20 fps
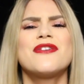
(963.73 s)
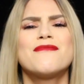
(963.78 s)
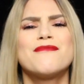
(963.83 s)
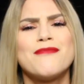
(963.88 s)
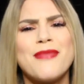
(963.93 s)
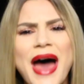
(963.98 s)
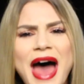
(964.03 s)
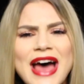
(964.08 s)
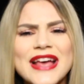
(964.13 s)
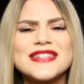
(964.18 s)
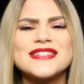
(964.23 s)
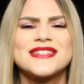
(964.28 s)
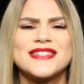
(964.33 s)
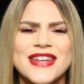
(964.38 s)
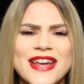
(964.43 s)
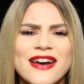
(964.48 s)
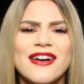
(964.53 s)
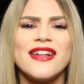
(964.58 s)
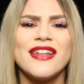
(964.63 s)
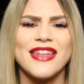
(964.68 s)
the best
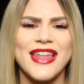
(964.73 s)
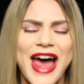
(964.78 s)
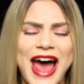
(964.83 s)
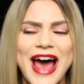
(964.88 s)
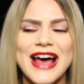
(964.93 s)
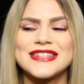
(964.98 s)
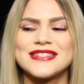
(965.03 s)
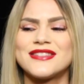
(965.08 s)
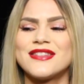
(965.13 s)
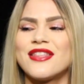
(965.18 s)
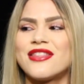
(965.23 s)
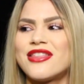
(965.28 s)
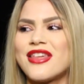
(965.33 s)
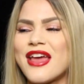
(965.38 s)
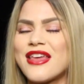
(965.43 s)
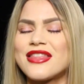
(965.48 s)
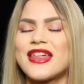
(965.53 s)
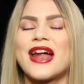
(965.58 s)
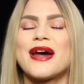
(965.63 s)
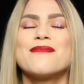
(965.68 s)
till last, the
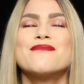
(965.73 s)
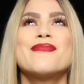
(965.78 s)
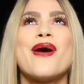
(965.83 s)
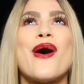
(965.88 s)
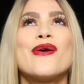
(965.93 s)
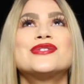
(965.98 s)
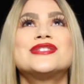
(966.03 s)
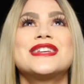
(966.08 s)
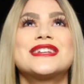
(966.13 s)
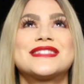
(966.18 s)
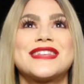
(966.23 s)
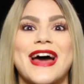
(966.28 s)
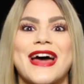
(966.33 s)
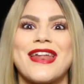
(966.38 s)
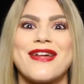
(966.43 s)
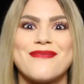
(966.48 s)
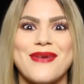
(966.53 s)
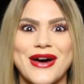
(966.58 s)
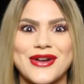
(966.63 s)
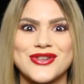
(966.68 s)
thing that I'm most
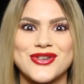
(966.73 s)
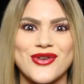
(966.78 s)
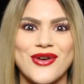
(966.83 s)
excited about